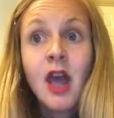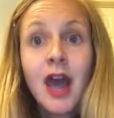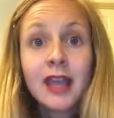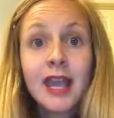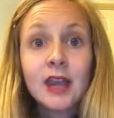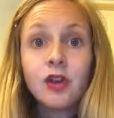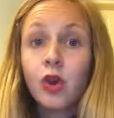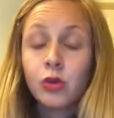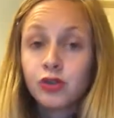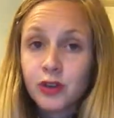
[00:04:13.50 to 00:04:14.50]
Again,
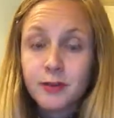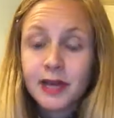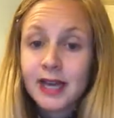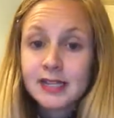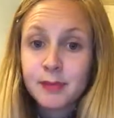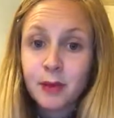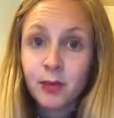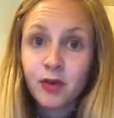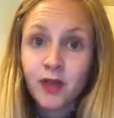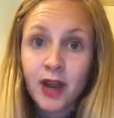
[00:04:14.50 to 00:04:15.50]
no treatment has been
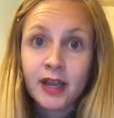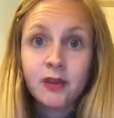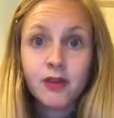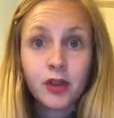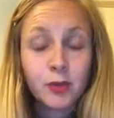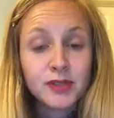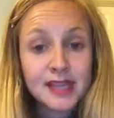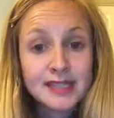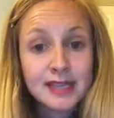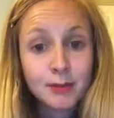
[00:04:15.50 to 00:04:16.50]
provided for the
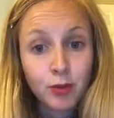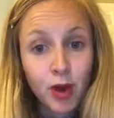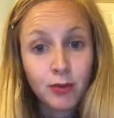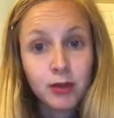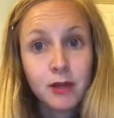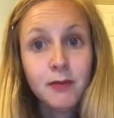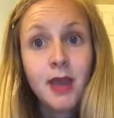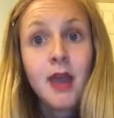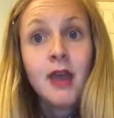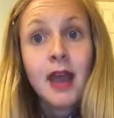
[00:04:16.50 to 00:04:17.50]
presenting problem
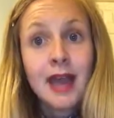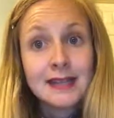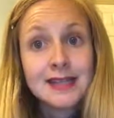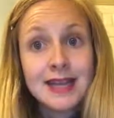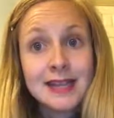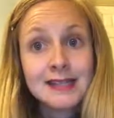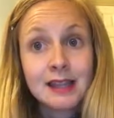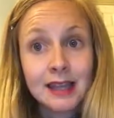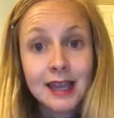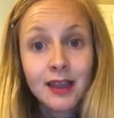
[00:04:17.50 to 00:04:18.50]
at today's
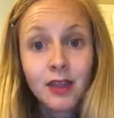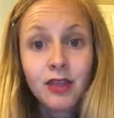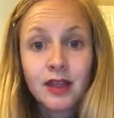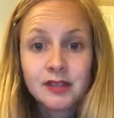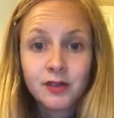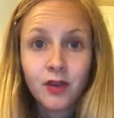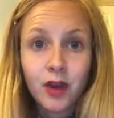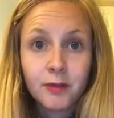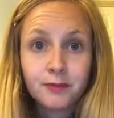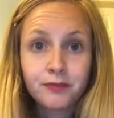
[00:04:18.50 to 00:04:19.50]
clinic thus
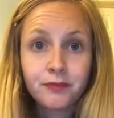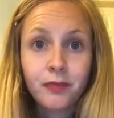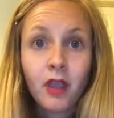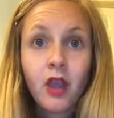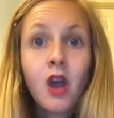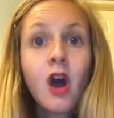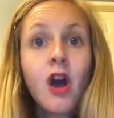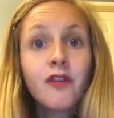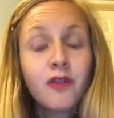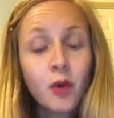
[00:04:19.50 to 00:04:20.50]
far.
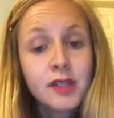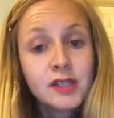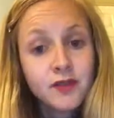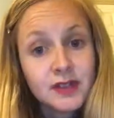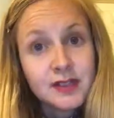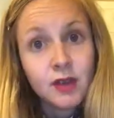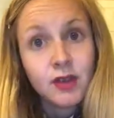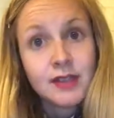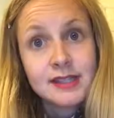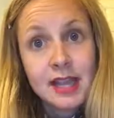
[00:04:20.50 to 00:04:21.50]
A focused physical
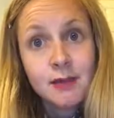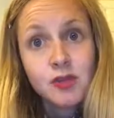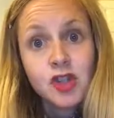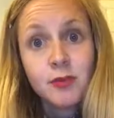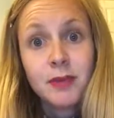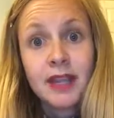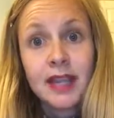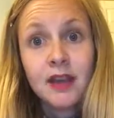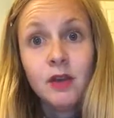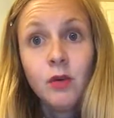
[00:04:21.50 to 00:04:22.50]
exam should
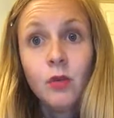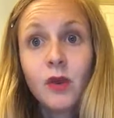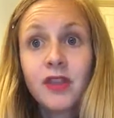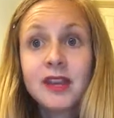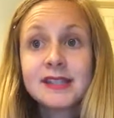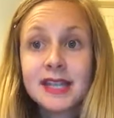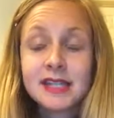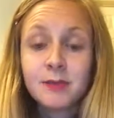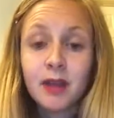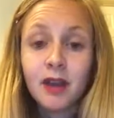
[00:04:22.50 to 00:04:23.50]
begin with an
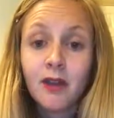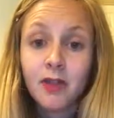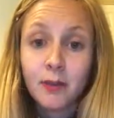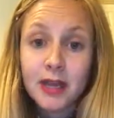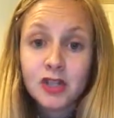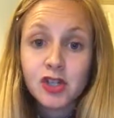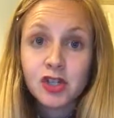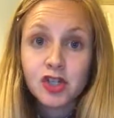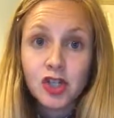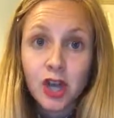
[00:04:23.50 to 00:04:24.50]
assessment of the
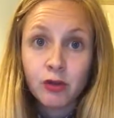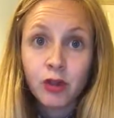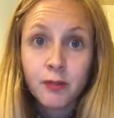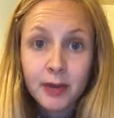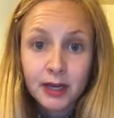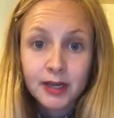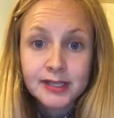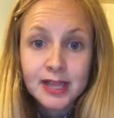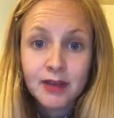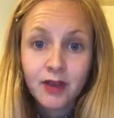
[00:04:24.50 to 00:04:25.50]
patient's general
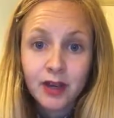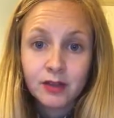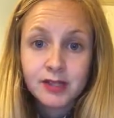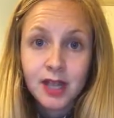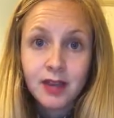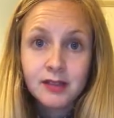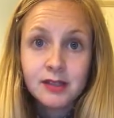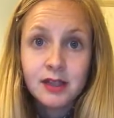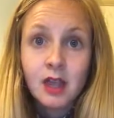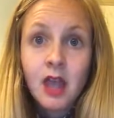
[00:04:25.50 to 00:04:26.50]
appearance and vital
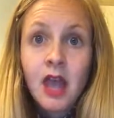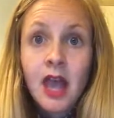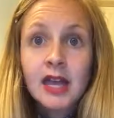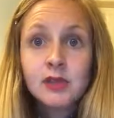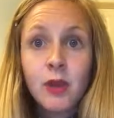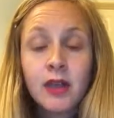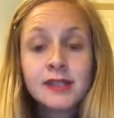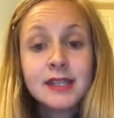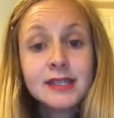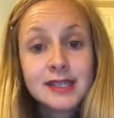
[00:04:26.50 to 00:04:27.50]
signs, as well
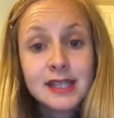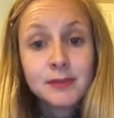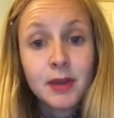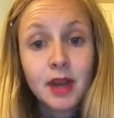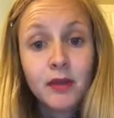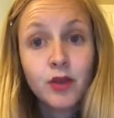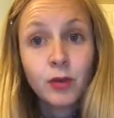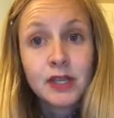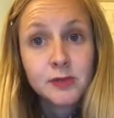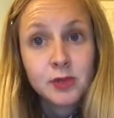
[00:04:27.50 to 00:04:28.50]
as an assessment of the
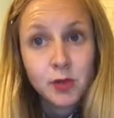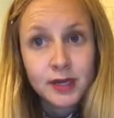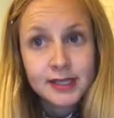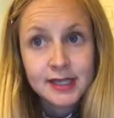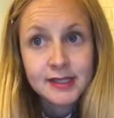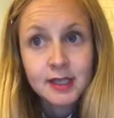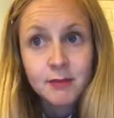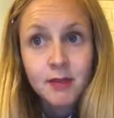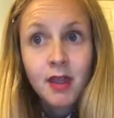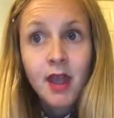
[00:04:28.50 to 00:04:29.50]
respiratory
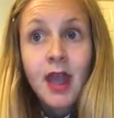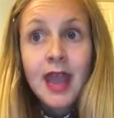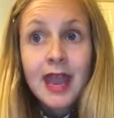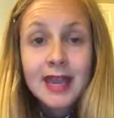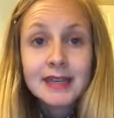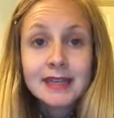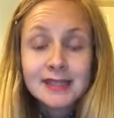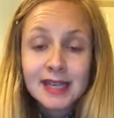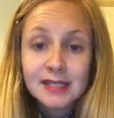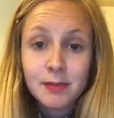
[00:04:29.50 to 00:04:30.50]
system and an
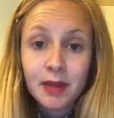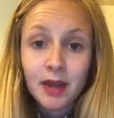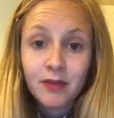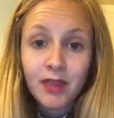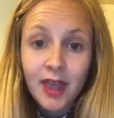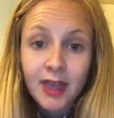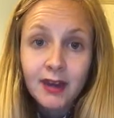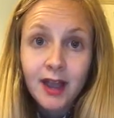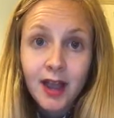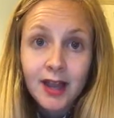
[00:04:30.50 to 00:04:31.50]
assessment of the
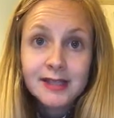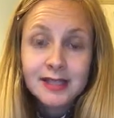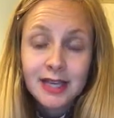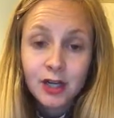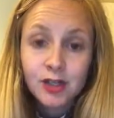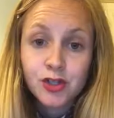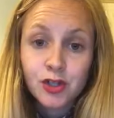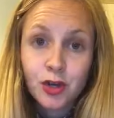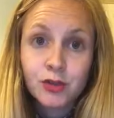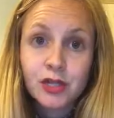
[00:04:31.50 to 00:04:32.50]
head, eyes, ears,
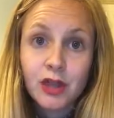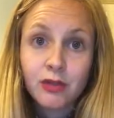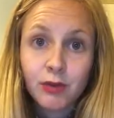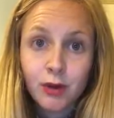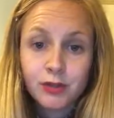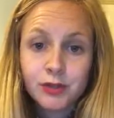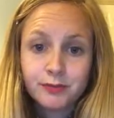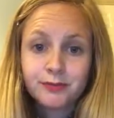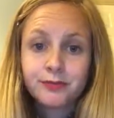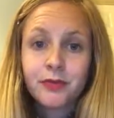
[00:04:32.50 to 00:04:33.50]
nose, and throat.
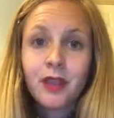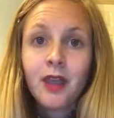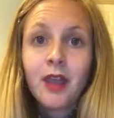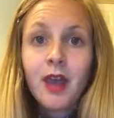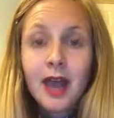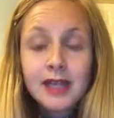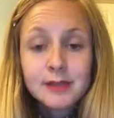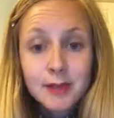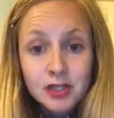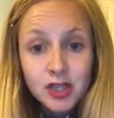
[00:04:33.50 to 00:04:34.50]

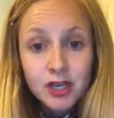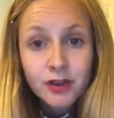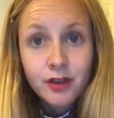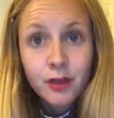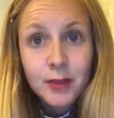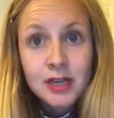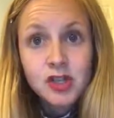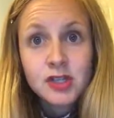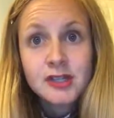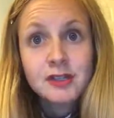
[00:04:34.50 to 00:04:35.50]
As mentioned, the
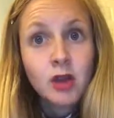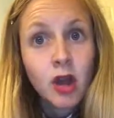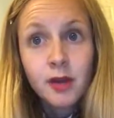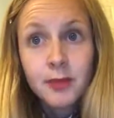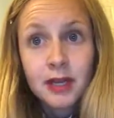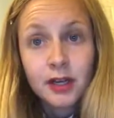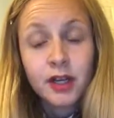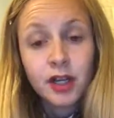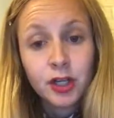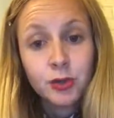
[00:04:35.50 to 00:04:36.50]
patient does not appear
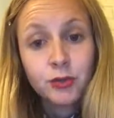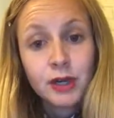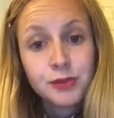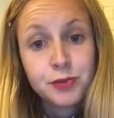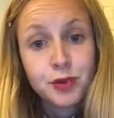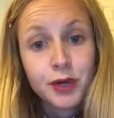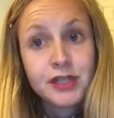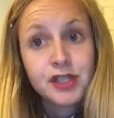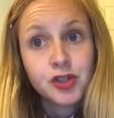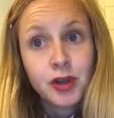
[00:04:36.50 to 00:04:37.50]
in acute respiratory
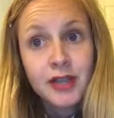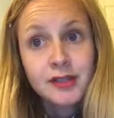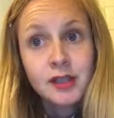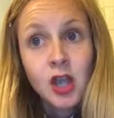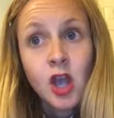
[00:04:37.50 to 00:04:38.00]
distress.